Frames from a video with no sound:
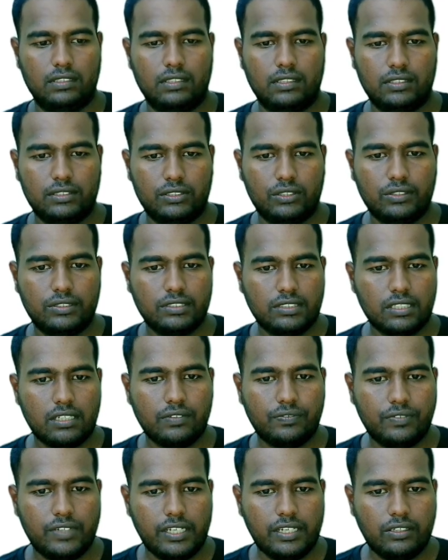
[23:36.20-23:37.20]
So instead
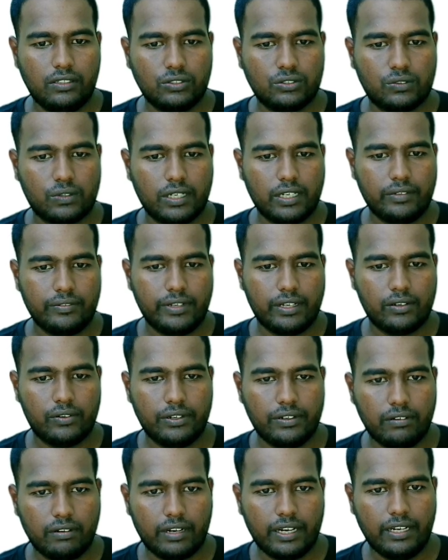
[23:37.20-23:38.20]
of D2 square, we are
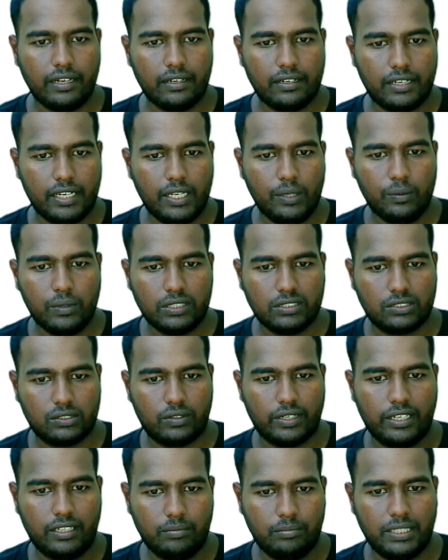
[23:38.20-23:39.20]
going to write D1
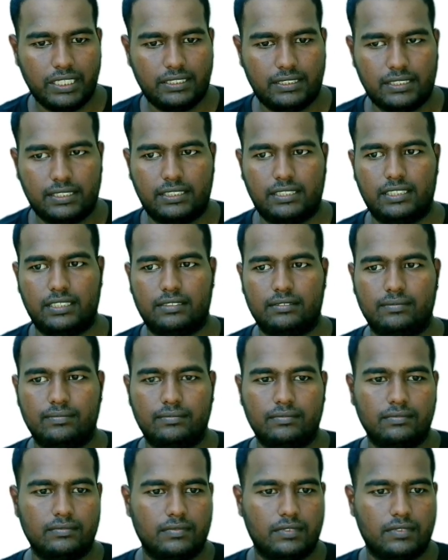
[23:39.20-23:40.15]
square by 16.